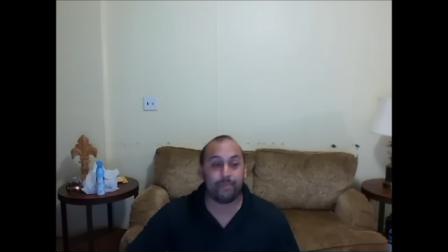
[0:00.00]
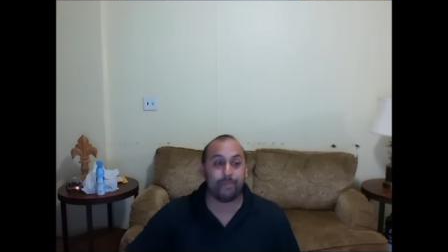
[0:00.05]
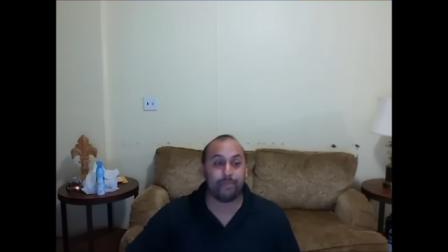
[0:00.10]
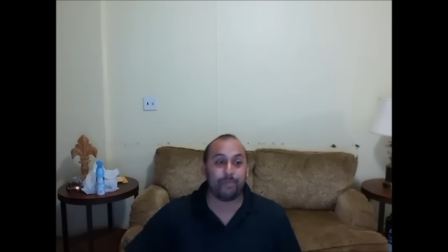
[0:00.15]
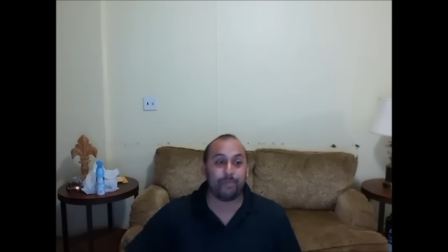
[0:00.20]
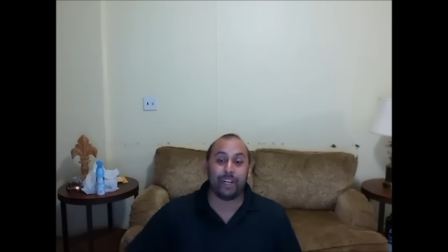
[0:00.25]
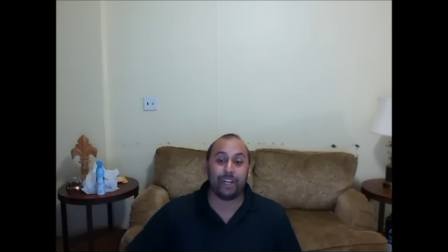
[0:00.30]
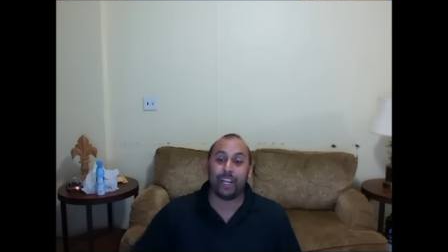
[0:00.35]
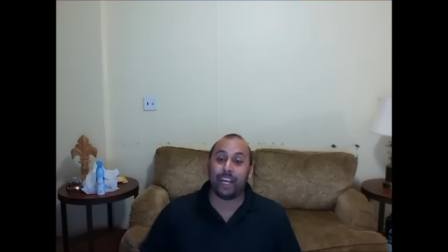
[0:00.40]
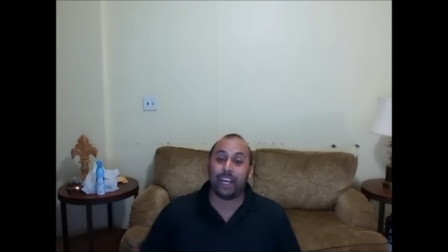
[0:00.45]

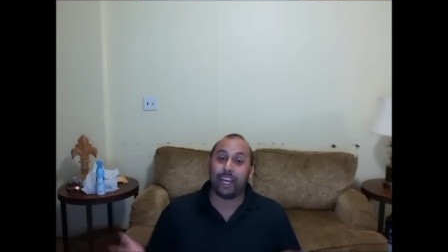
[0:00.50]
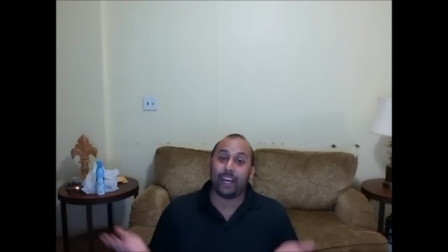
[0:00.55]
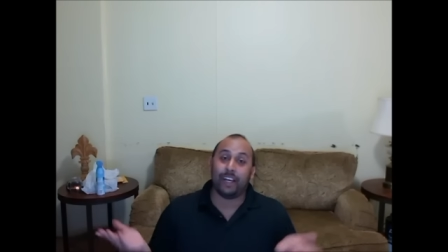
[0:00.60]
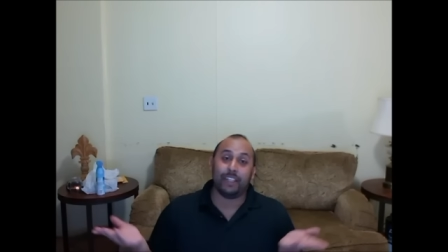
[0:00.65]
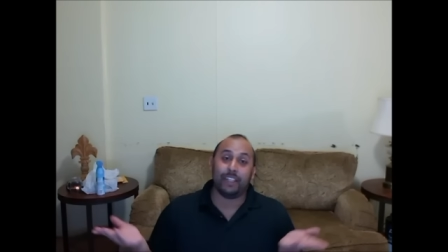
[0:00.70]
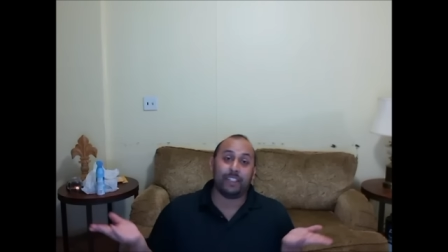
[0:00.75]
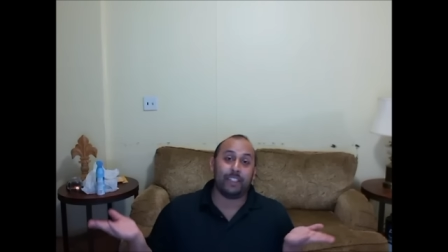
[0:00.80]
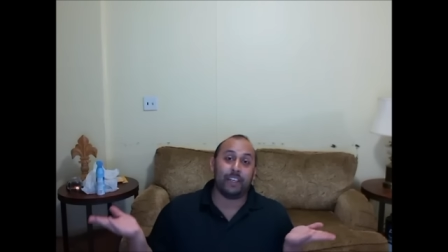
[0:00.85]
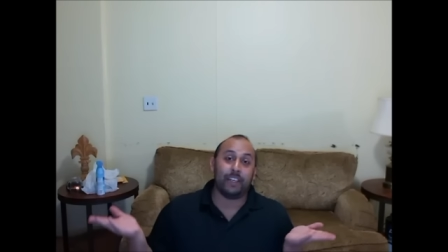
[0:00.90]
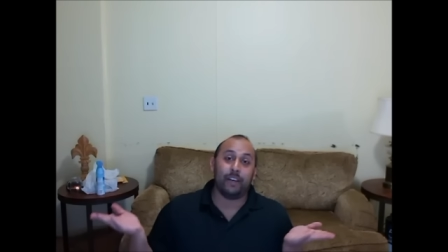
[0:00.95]
But hey
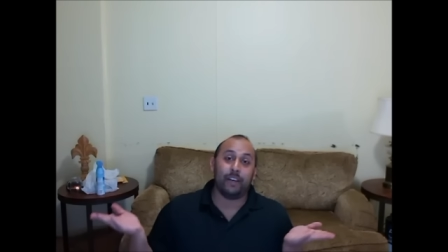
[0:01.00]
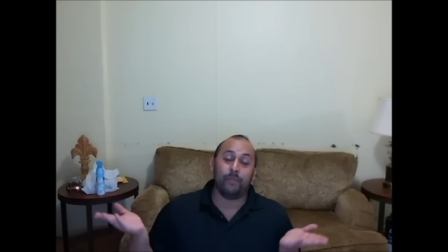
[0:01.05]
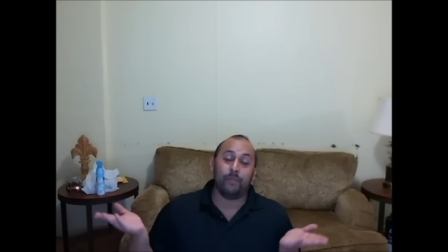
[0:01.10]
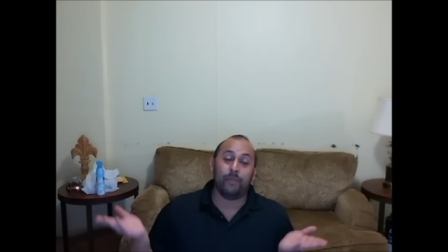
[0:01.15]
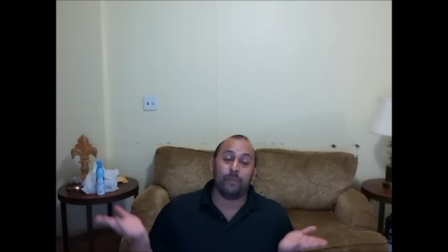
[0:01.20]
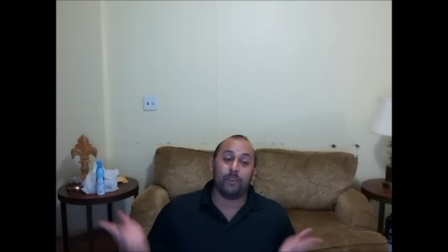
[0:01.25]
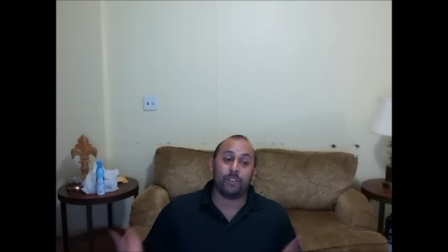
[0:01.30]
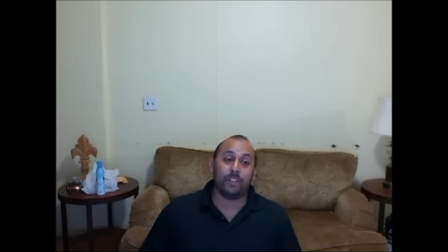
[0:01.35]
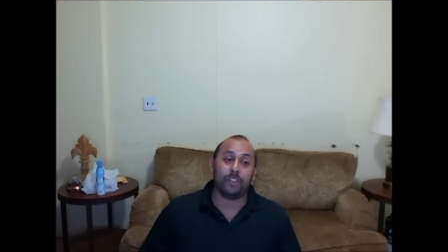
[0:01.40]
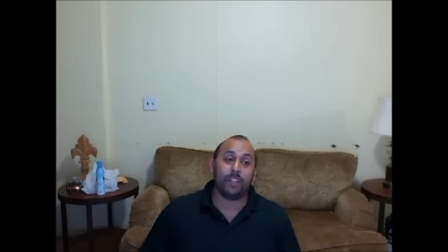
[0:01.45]
guys,
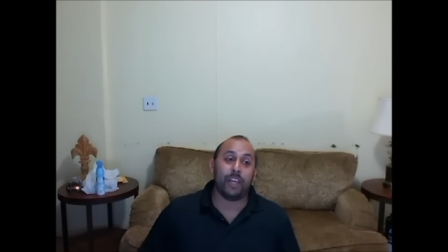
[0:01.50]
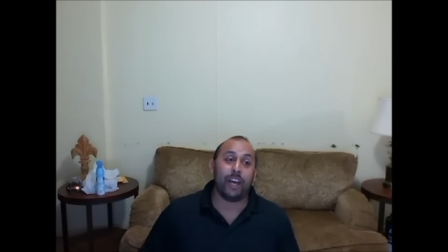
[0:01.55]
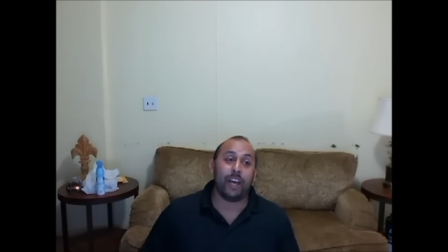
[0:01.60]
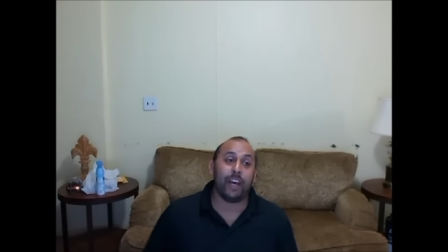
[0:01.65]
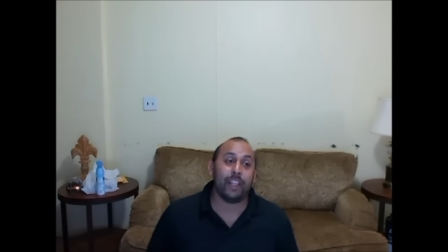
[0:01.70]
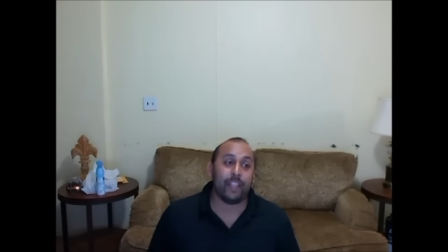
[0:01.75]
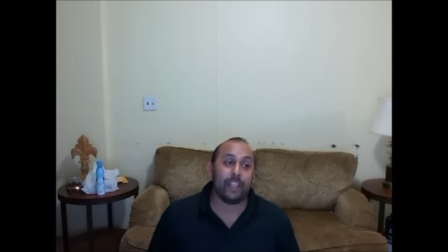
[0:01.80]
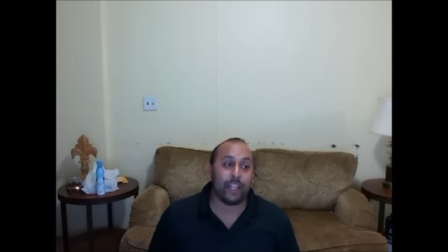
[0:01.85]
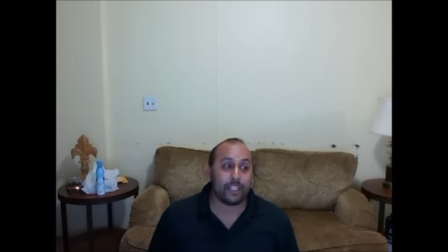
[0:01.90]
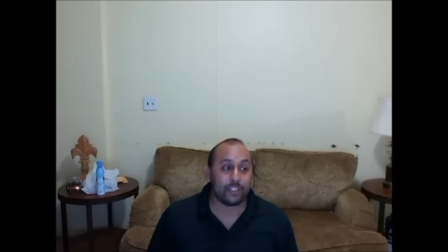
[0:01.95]
most of
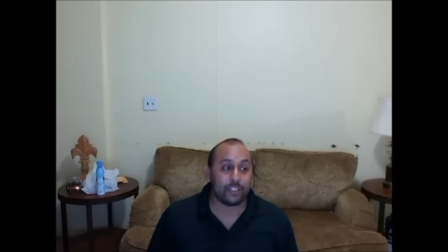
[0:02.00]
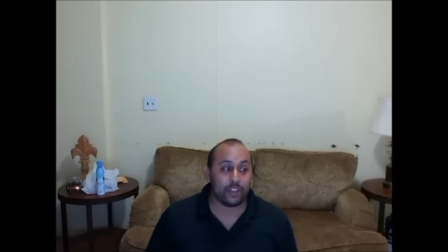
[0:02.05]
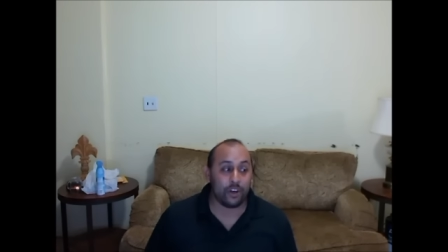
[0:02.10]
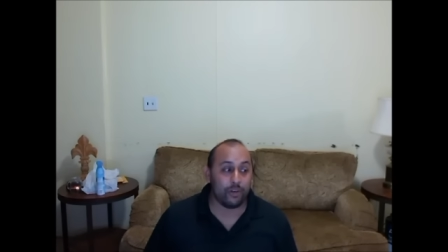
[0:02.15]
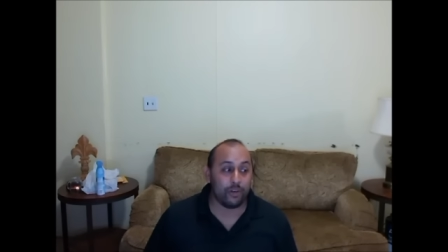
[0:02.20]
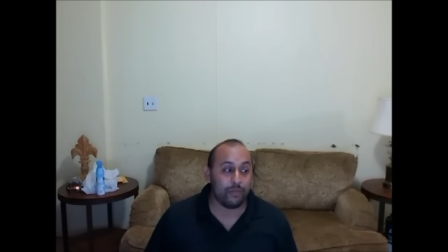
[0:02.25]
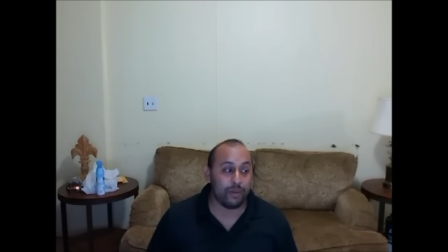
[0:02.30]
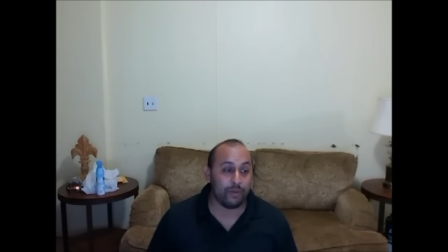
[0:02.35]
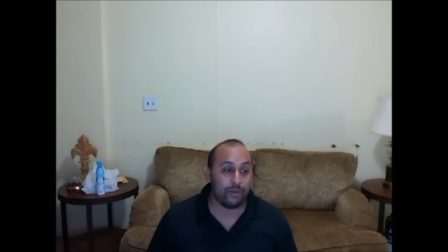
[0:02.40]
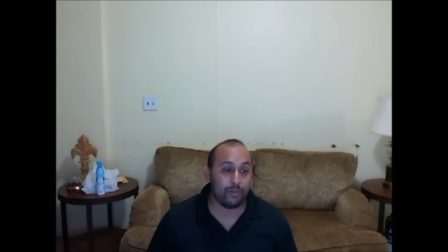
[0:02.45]
that, that's all
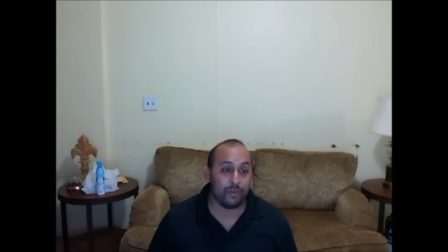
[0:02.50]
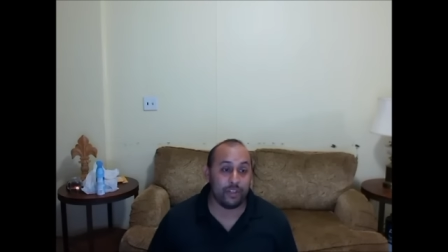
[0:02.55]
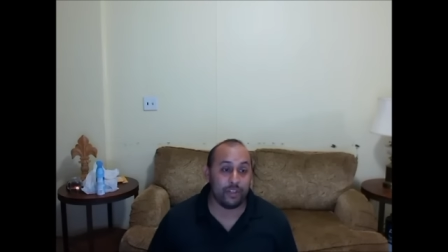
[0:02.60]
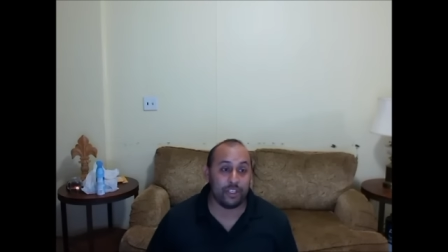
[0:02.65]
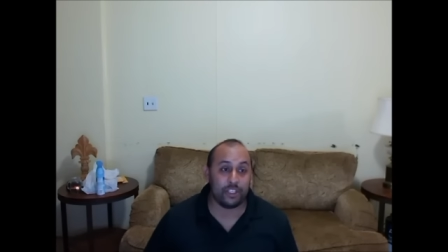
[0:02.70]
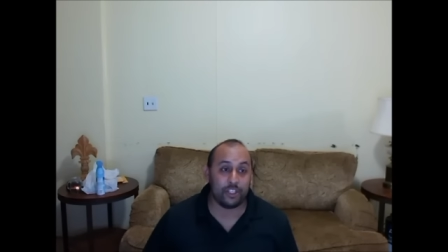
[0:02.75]
memories.